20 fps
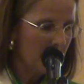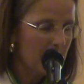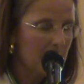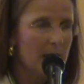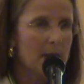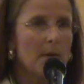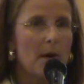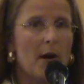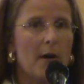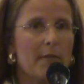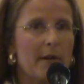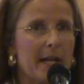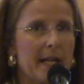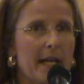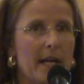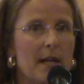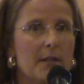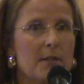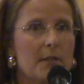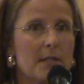You
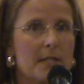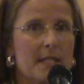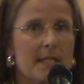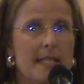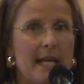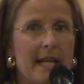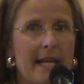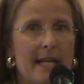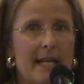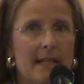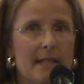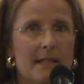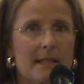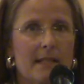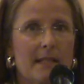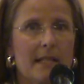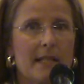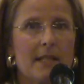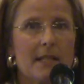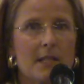already understand
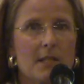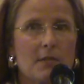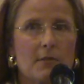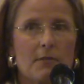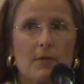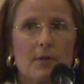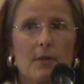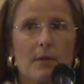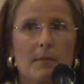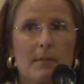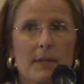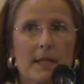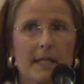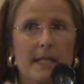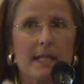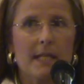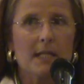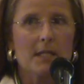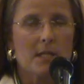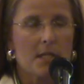in this room the
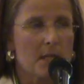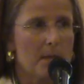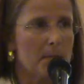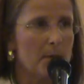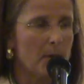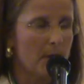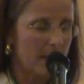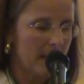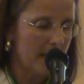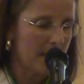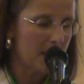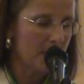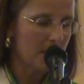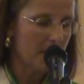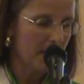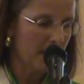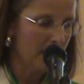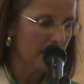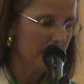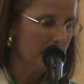need to support
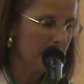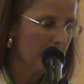Israel.